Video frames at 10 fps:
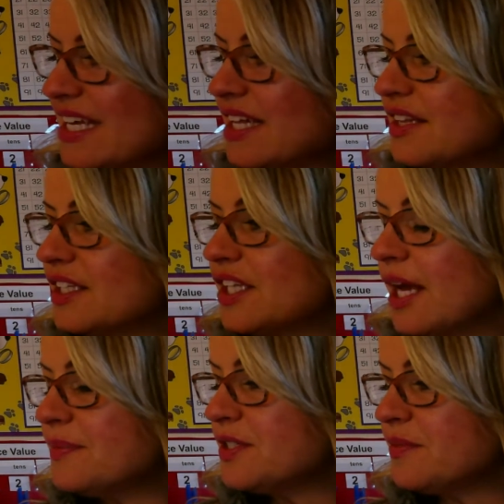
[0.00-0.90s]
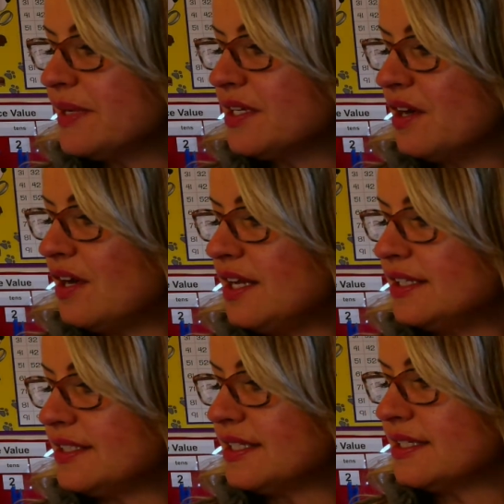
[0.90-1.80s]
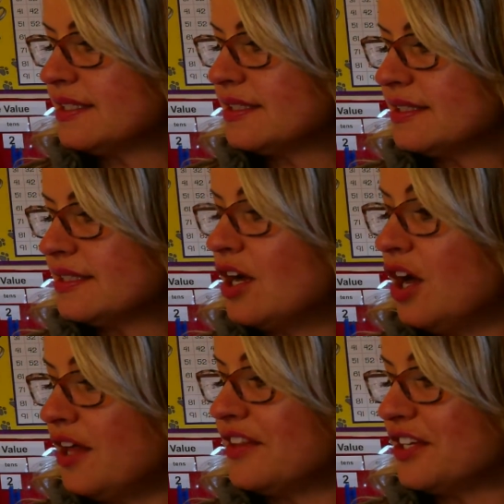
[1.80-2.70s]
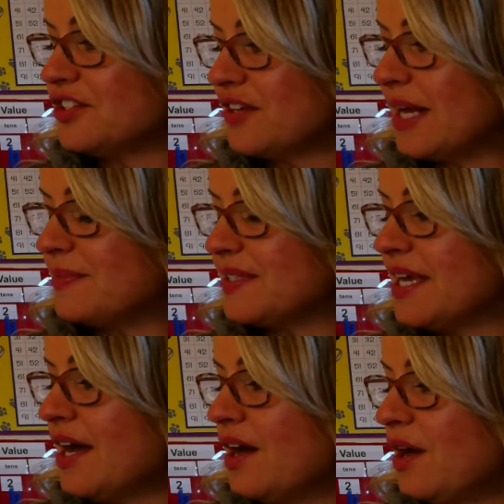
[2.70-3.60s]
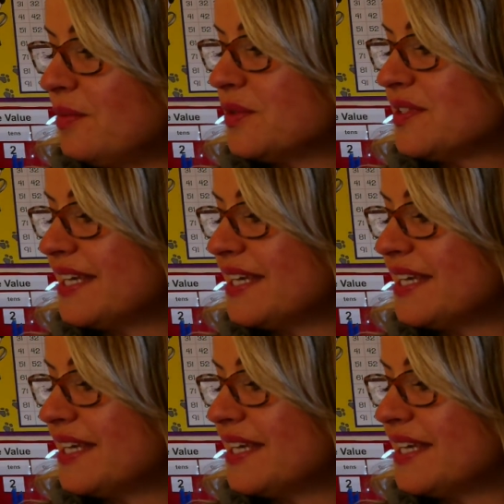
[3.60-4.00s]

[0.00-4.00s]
The lobstermen haul their traps almost